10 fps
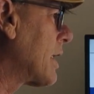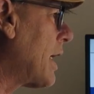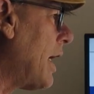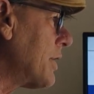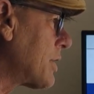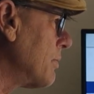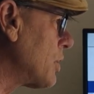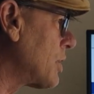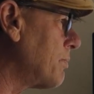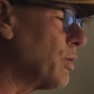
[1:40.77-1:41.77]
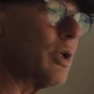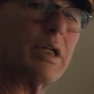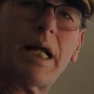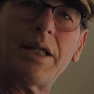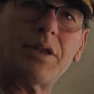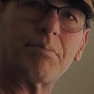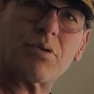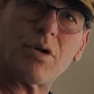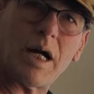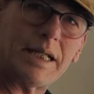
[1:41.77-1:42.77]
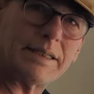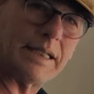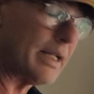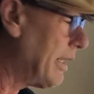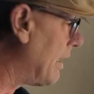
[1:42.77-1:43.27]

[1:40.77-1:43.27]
customer support, and the pricing.